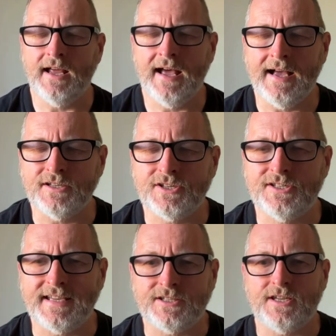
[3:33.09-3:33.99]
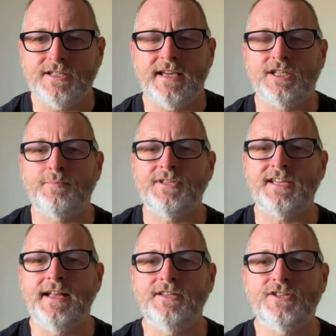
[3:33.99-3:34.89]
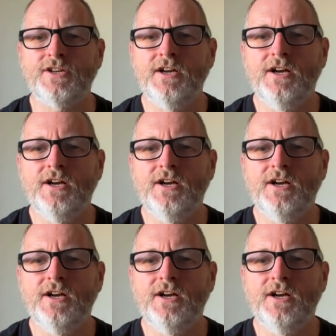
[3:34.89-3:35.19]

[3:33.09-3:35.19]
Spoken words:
has 66%